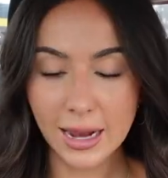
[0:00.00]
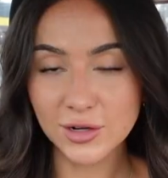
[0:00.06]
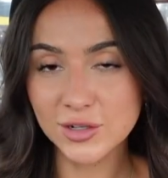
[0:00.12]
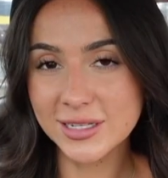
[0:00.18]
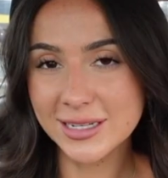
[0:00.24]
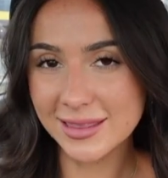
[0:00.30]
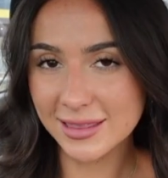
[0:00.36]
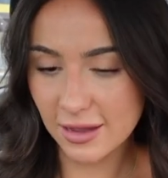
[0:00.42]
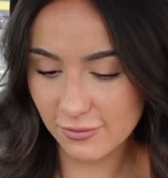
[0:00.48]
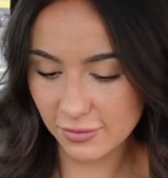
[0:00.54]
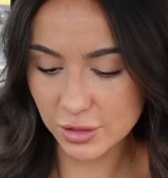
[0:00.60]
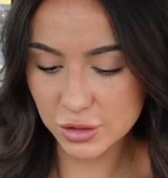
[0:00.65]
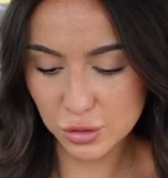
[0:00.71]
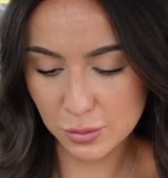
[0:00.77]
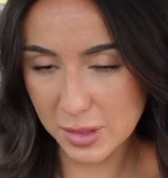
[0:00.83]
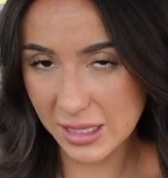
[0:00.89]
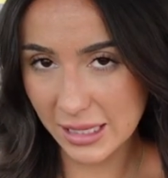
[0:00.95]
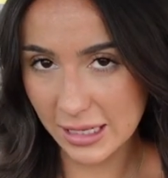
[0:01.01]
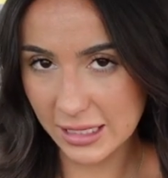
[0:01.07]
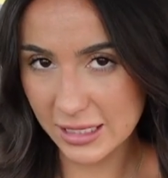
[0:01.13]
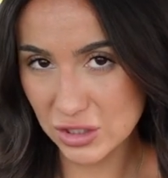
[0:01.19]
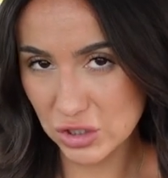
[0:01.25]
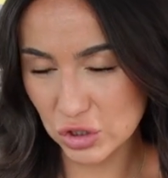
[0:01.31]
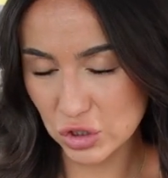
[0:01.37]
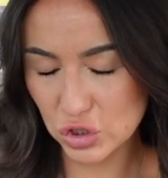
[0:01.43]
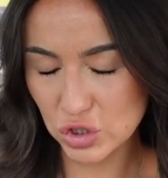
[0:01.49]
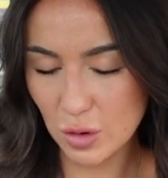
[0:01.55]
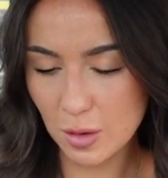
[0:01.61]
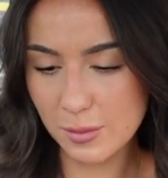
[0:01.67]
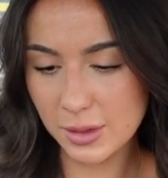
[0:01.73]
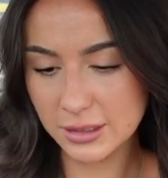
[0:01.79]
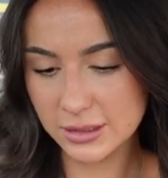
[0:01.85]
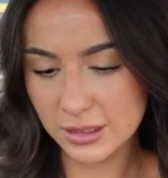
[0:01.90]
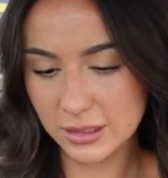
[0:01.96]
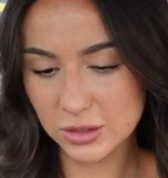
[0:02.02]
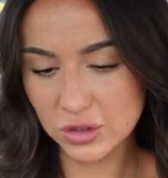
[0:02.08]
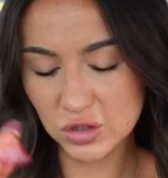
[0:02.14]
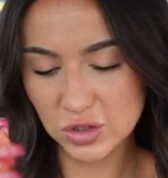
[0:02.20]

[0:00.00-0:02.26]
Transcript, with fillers: I actually love and adore my lady. She's so amazing.